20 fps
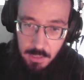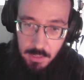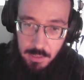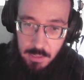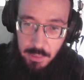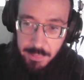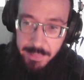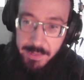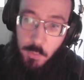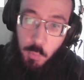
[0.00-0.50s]

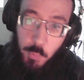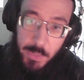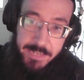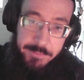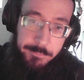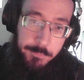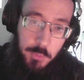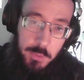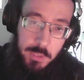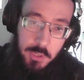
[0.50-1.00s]
Then
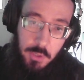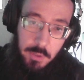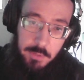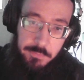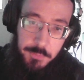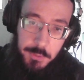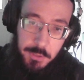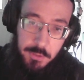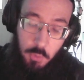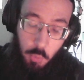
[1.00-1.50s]
wait for
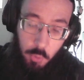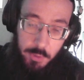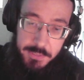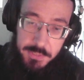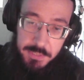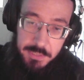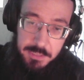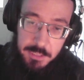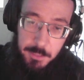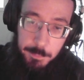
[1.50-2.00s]

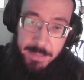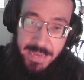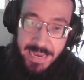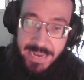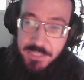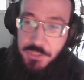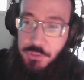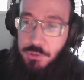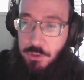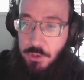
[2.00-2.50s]
Gort to
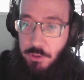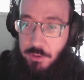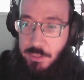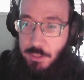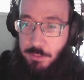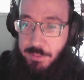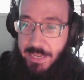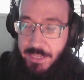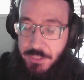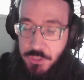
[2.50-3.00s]
pass your current
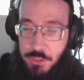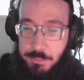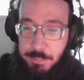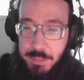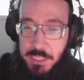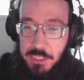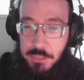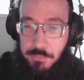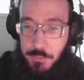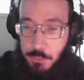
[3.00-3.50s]
location,
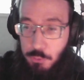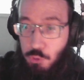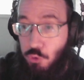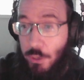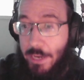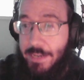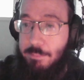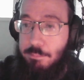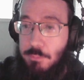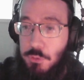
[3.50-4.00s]
because if you
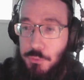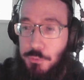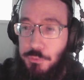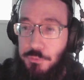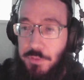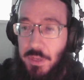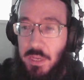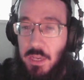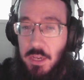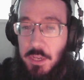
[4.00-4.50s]
try to
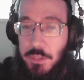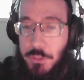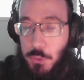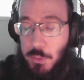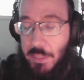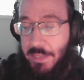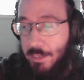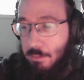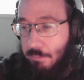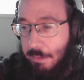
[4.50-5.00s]
move,
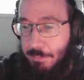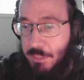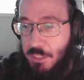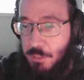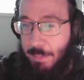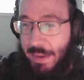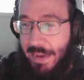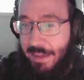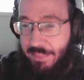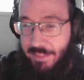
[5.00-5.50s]
you'll interrupt
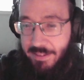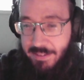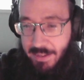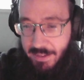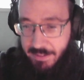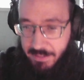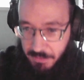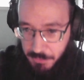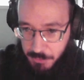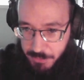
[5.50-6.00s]
his pathing
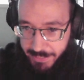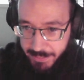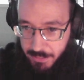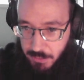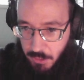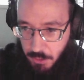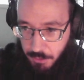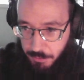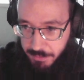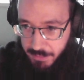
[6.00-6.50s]
and he'll take
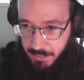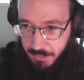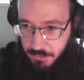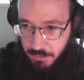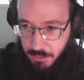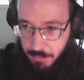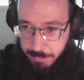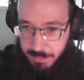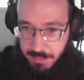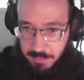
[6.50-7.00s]
longer to get
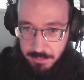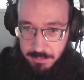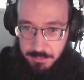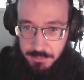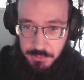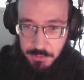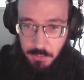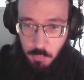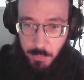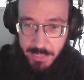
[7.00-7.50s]
to the pillar.
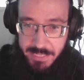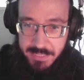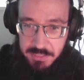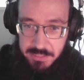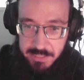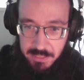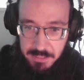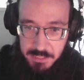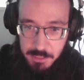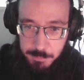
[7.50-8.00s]
So wait
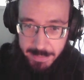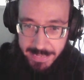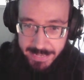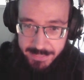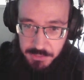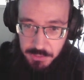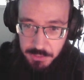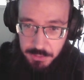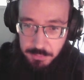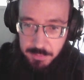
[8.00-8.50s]
until he's
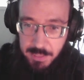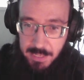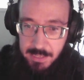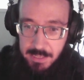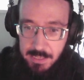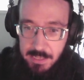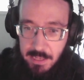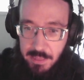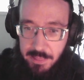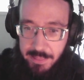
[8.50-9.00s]
past you,
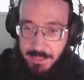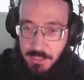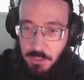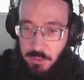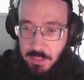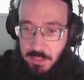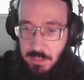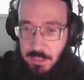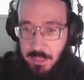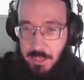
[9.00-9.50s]
then
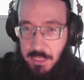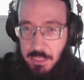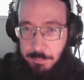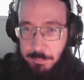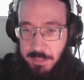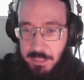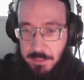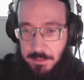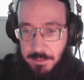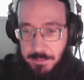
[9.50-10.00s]
you can click on the
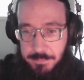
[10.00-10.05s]
pillar.